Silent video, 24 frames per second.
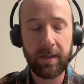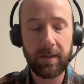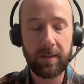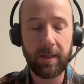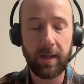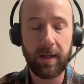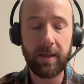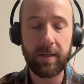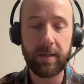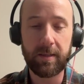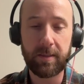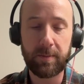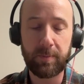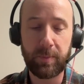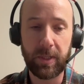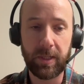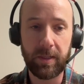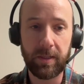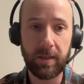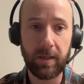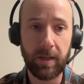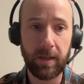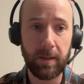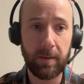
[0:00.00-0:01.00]
that has
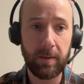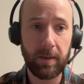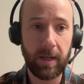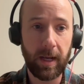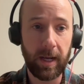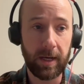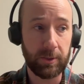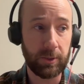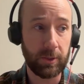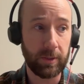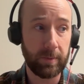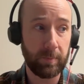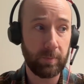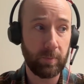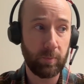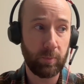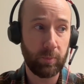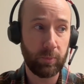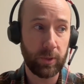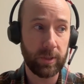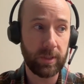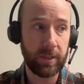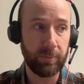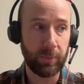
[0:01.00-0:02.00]
been actually
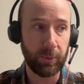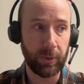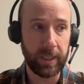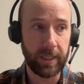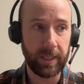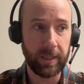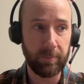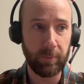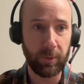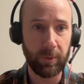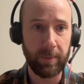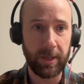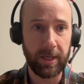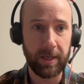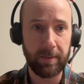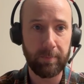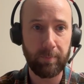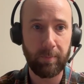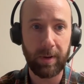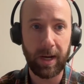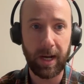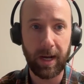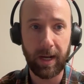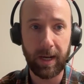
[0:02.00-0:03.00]
principally
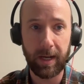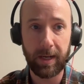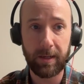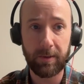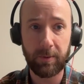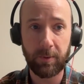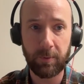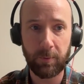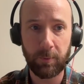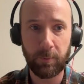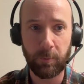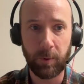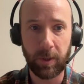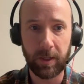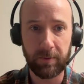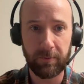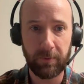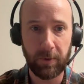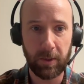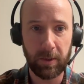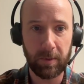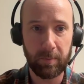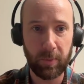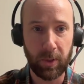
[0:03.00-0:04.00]
implemented by one of
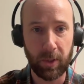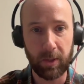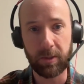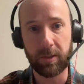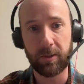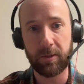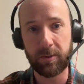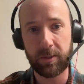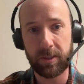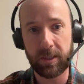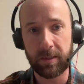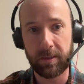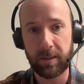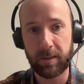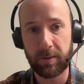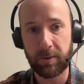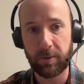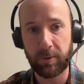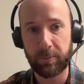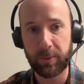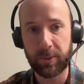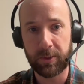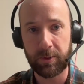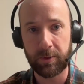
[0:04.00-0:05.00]
our partners in the
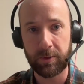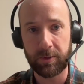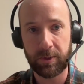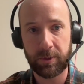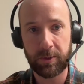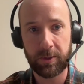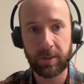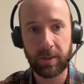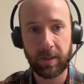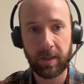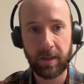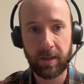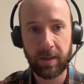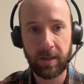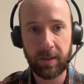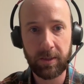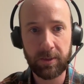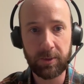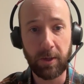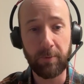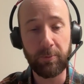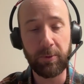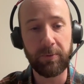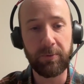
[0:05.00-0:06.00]
OpenSearch
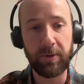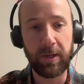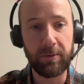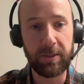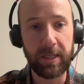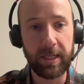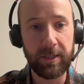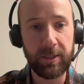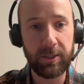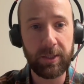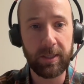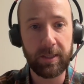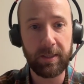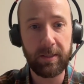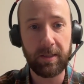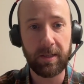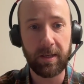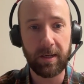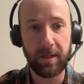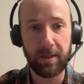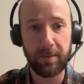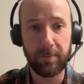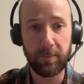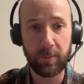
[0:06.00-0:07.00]
Software Foundation.
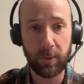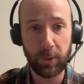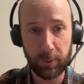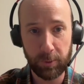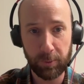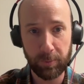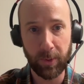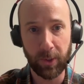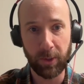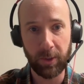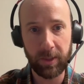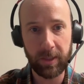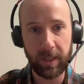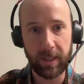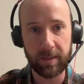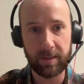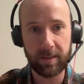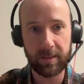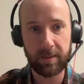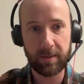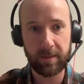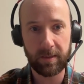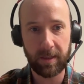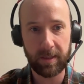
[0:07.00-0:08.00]
Uber
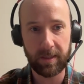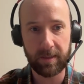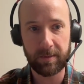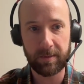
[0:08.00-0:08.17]
has